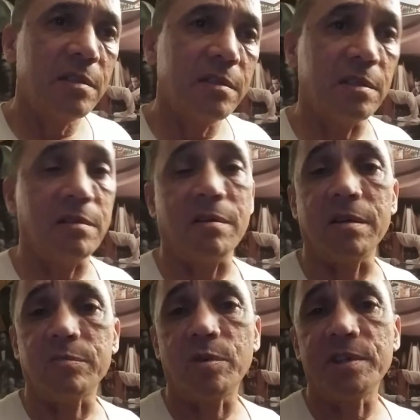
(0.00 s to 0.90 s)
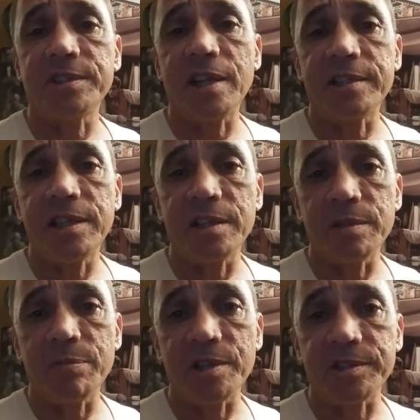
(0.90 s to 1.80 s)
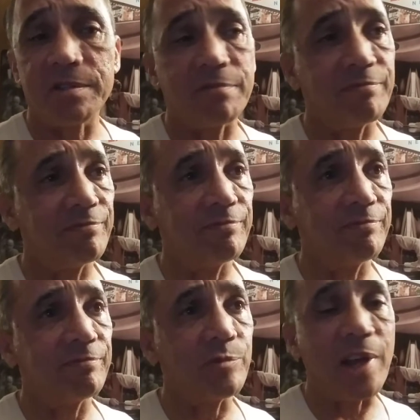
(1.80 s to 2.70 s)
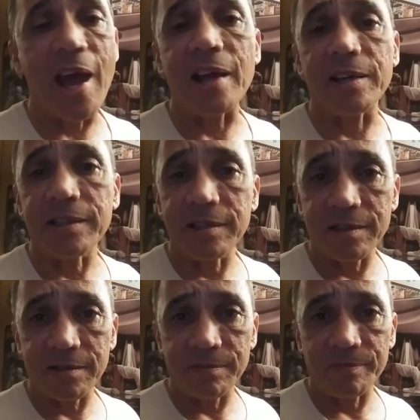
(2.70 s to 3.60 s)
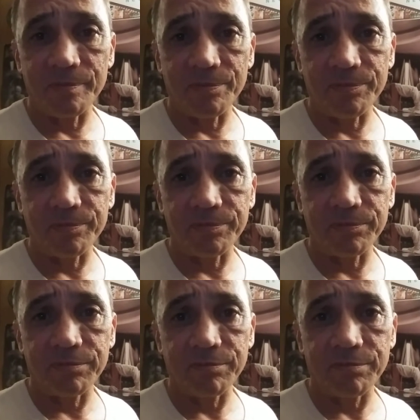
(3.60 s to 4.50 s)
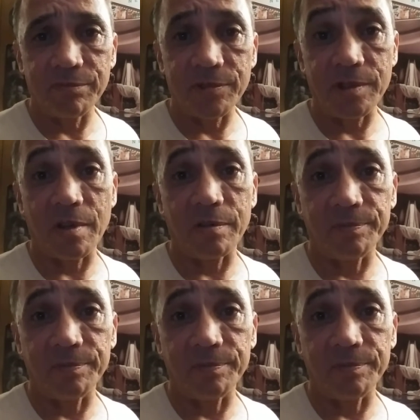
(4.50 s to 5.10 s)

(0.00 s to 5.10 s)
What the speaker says: good Lord, what does that tell you about your reality? So,